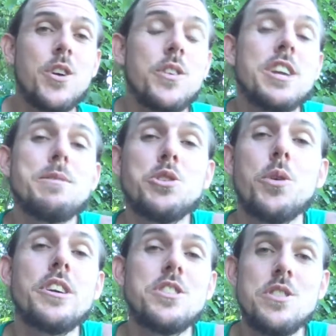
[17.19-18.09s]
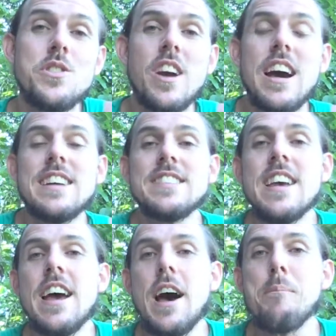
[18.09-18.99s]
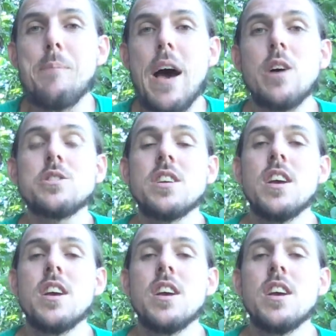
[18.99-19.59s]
I'm going to be talking to you guys about